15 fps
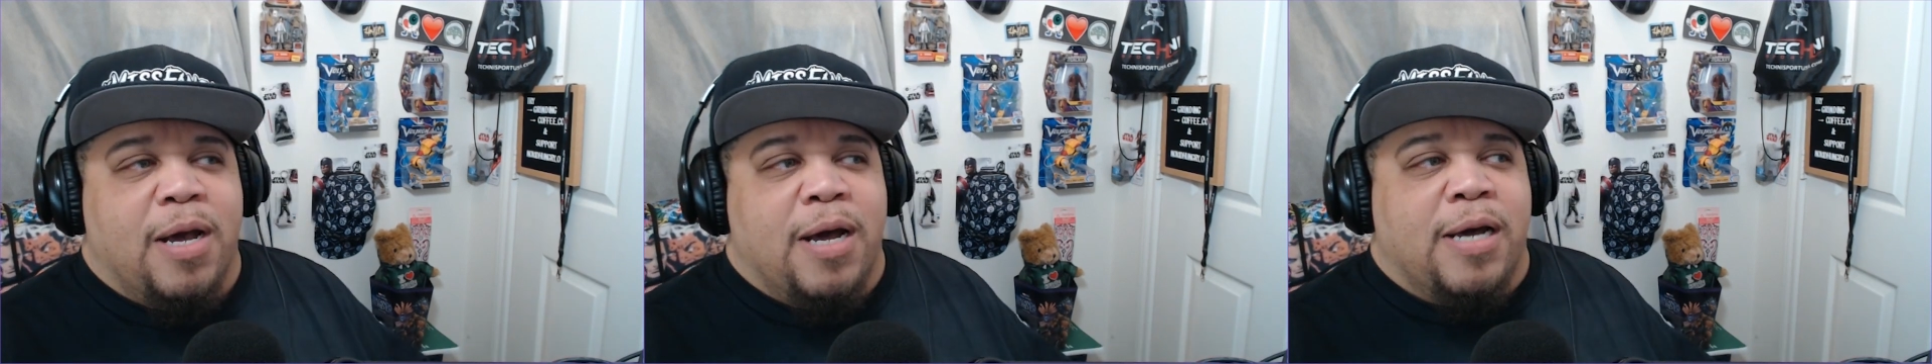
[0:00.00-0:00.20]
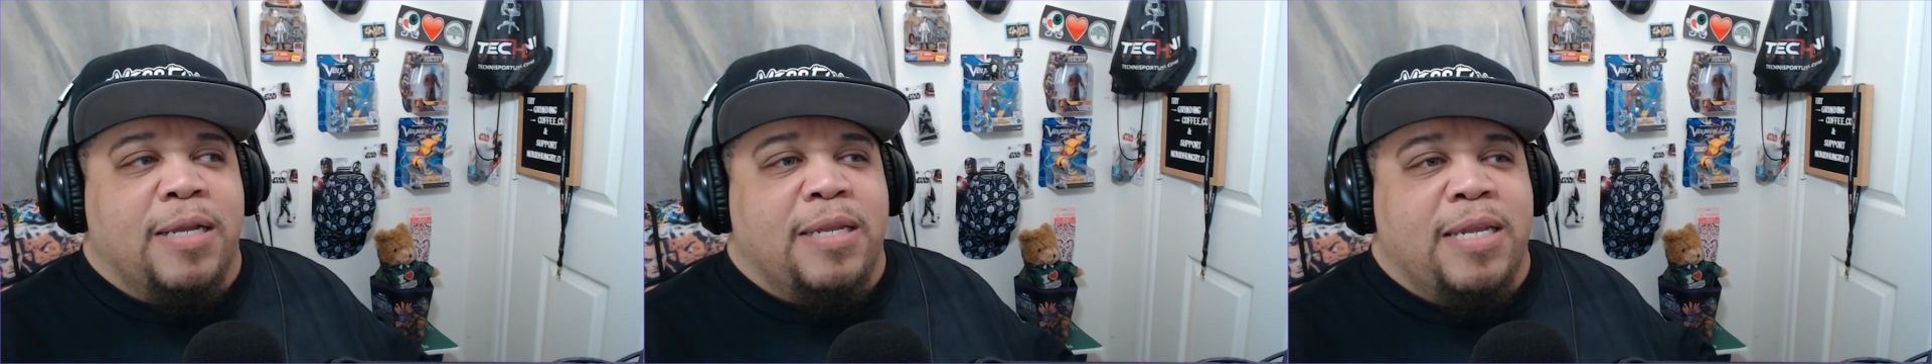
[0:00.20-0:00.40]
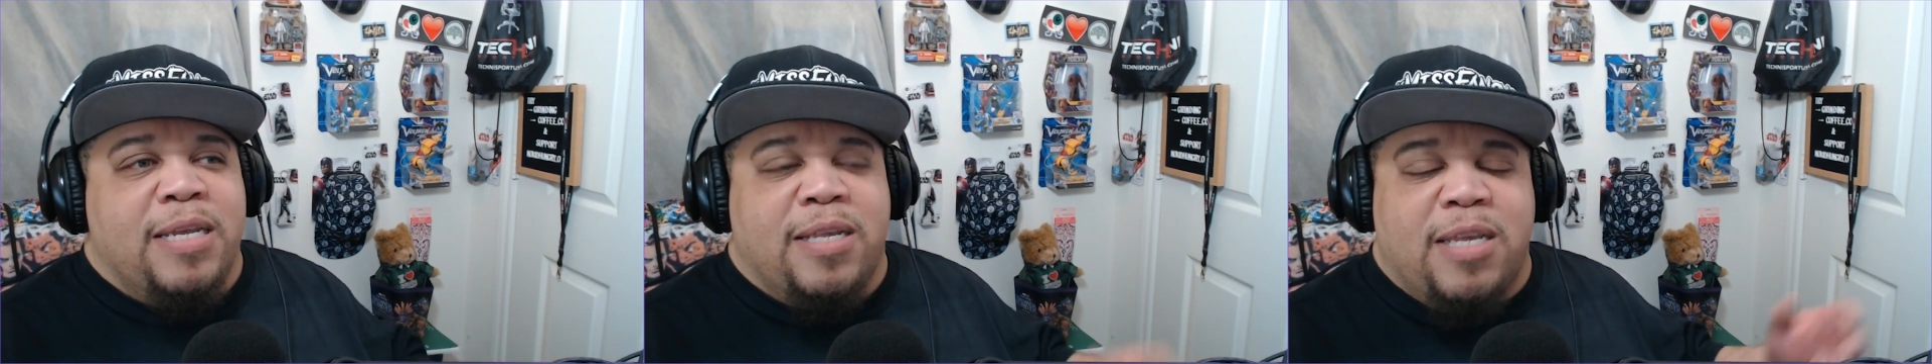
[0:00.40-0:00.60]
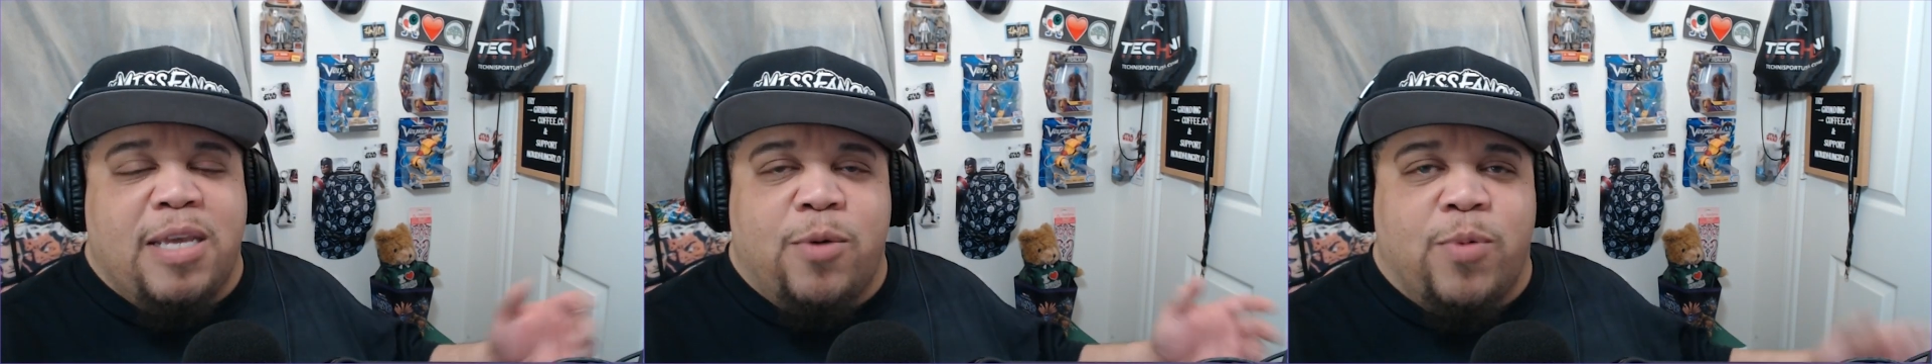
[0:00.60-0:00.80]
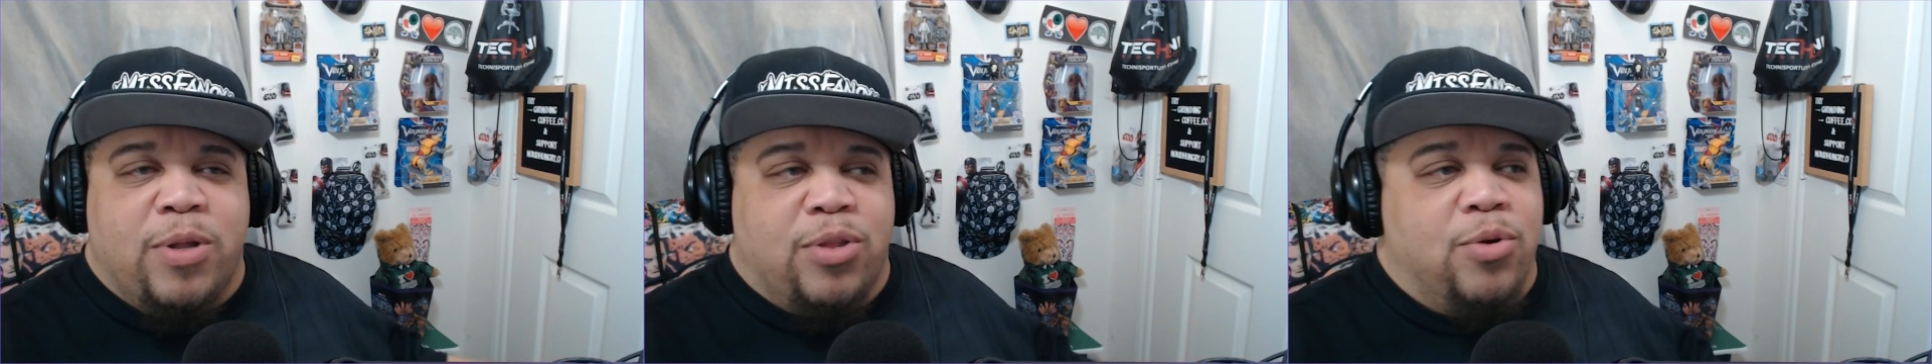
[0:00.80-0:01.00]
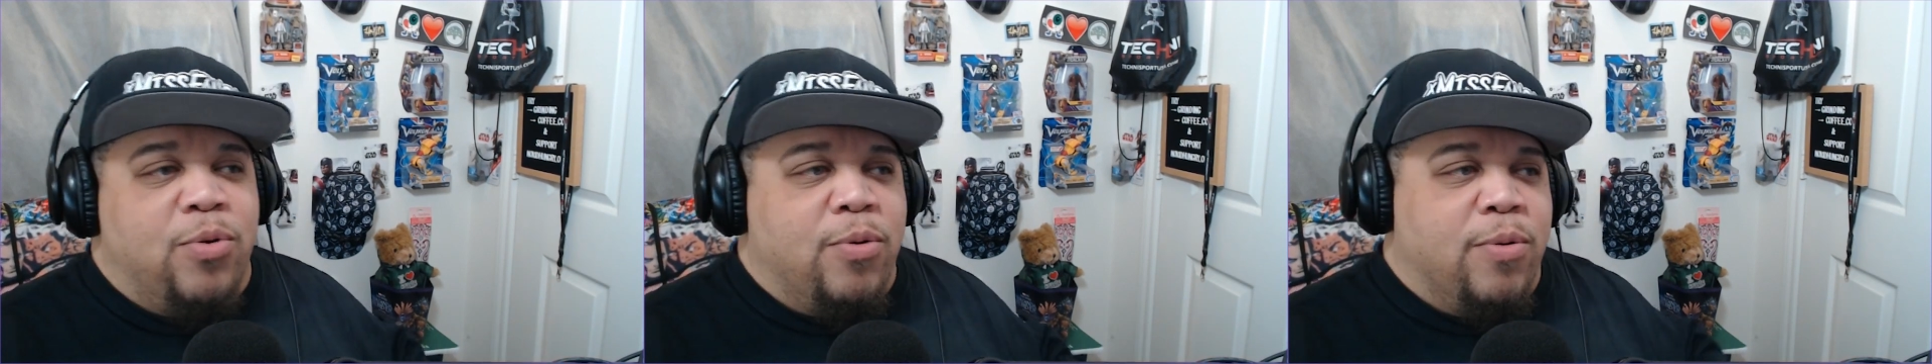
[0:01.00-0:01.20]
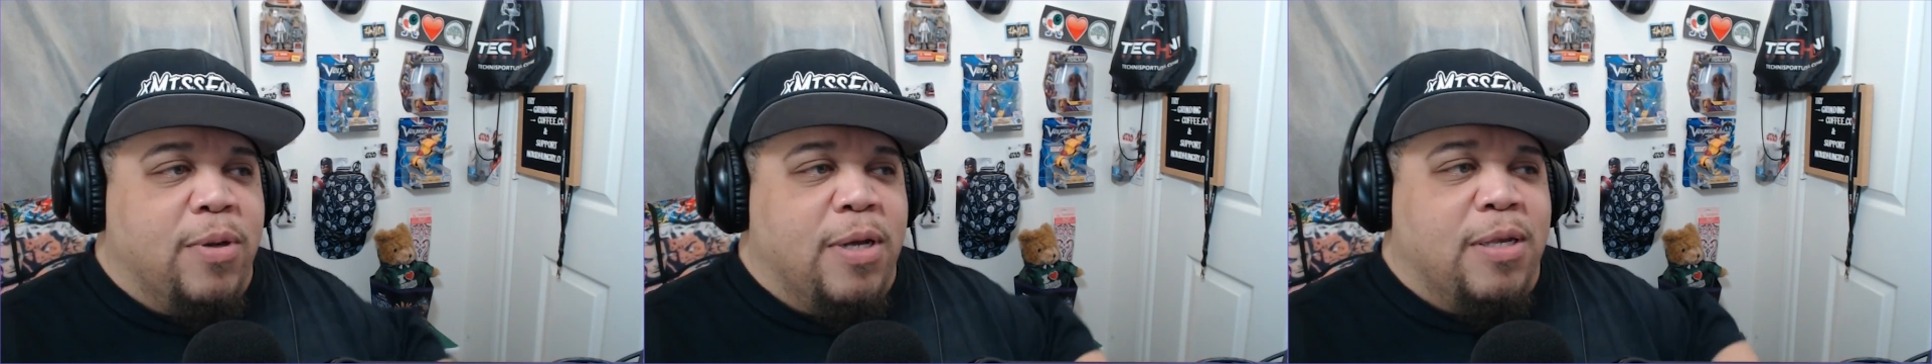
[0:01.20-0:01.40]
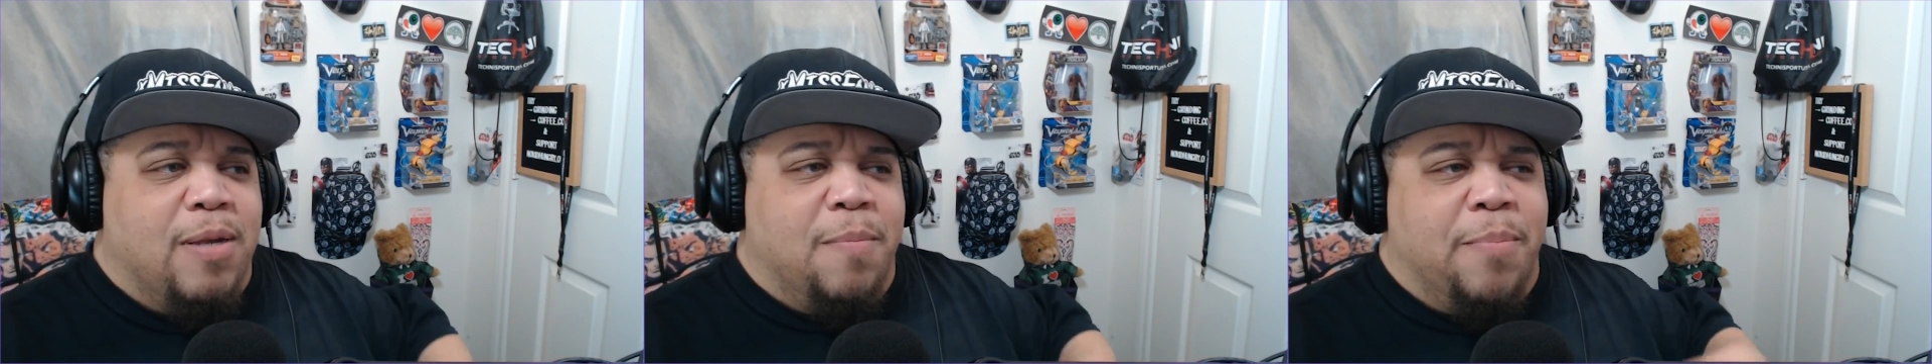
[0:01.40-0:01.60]
DC went through
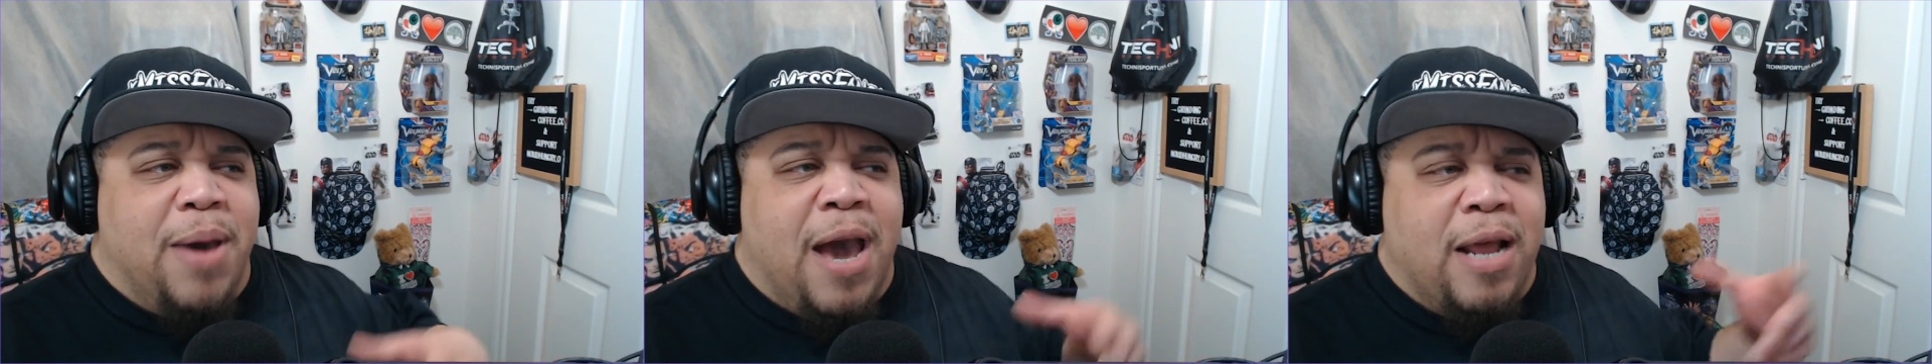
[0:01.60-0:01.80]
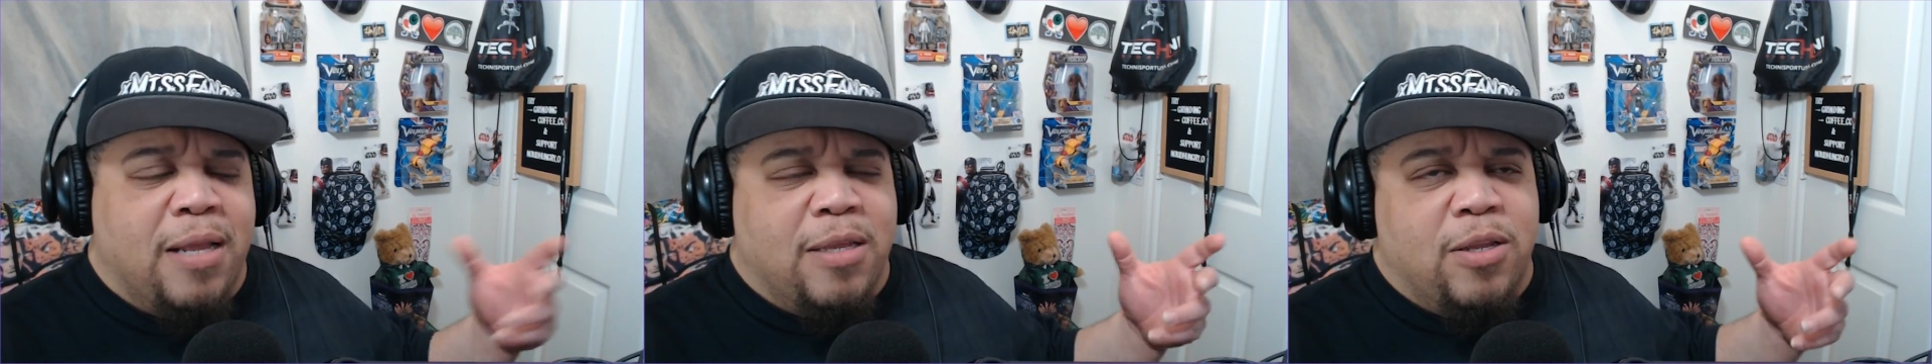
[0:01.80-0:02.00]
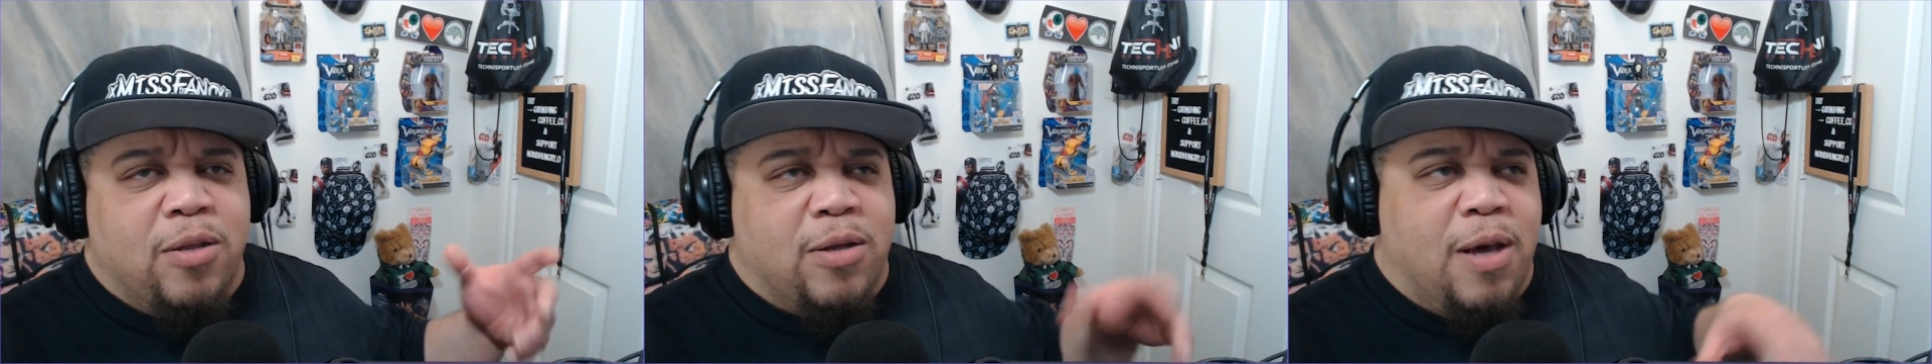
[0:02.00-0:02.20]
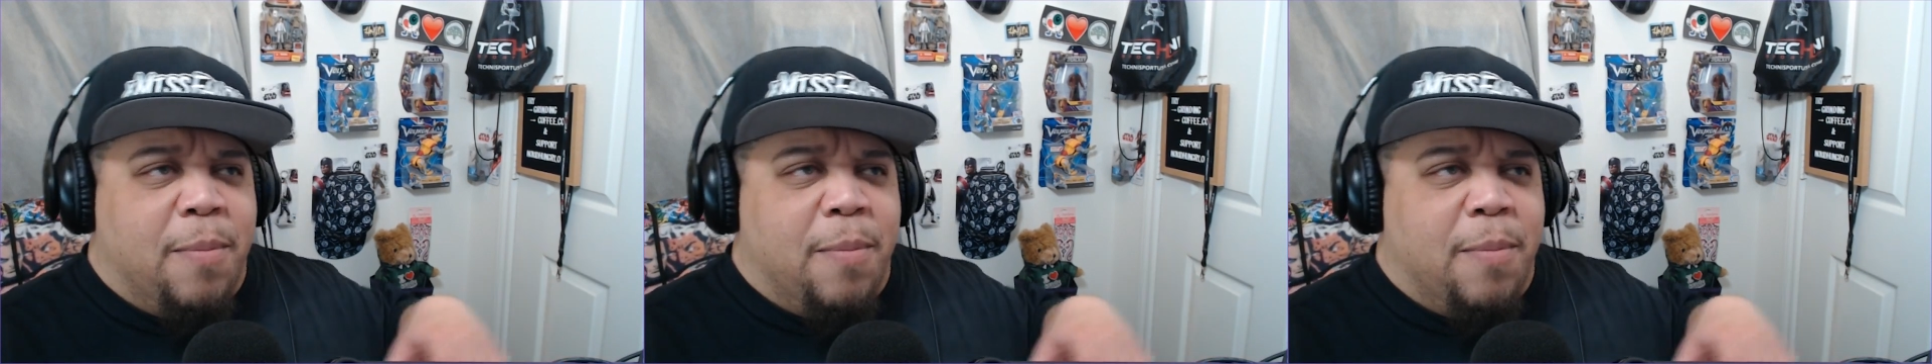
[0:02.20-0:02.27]
some bad, you know,